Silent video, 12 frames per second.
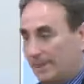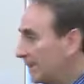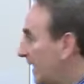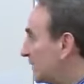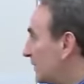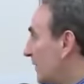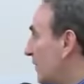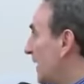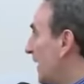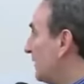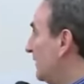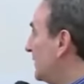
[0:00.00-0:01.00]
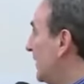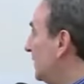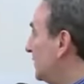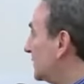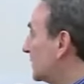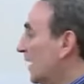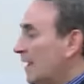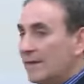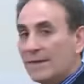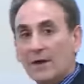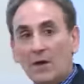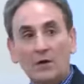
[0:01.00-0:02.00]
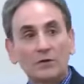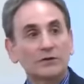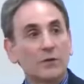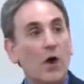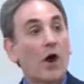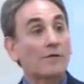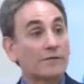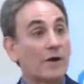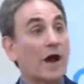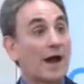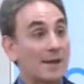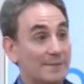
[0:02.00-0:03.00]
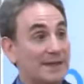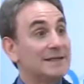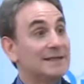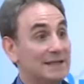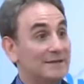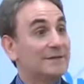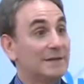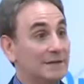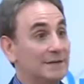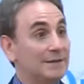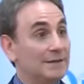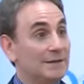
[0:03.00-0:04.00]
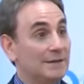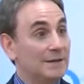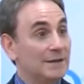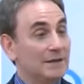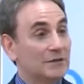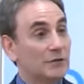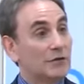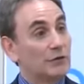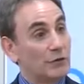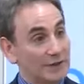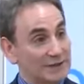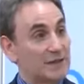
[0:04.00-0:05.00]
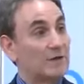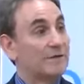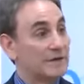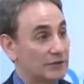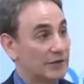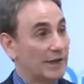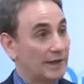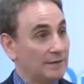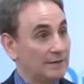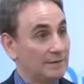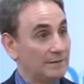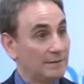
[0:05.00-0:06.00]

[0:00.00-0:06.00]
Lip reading: that's very advantageous. They also offer IPTV so that you can self-educate.